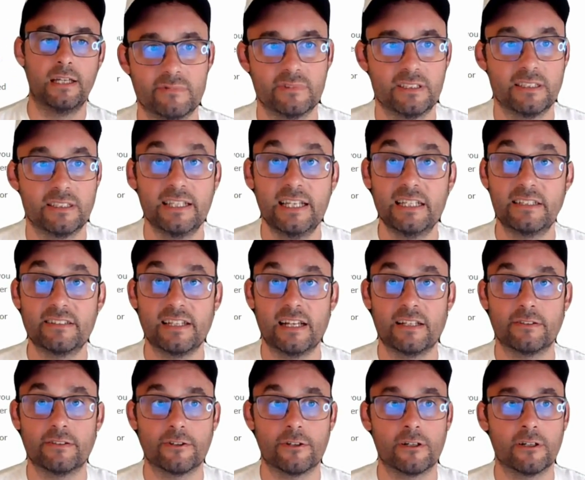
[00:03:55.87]
Next answer.
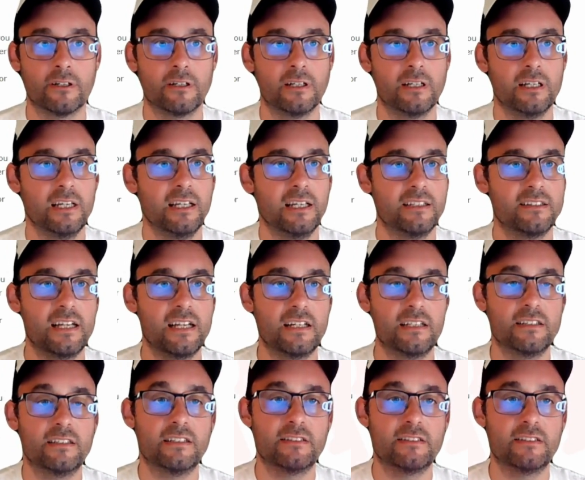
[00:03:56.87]
Sanitas